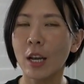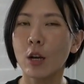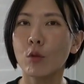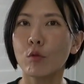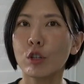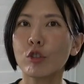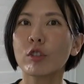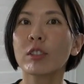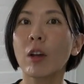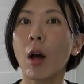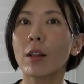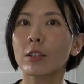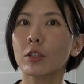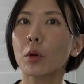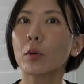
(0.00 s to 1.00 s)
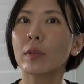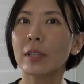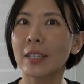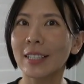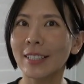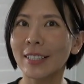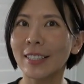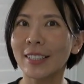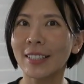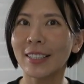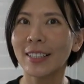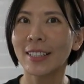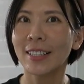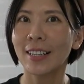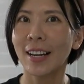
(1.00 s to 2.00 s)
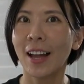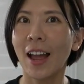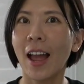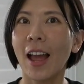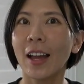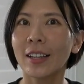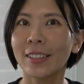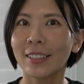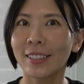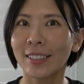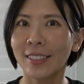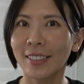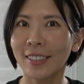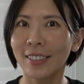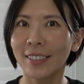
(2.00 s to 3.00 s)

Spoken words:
which is also G, G.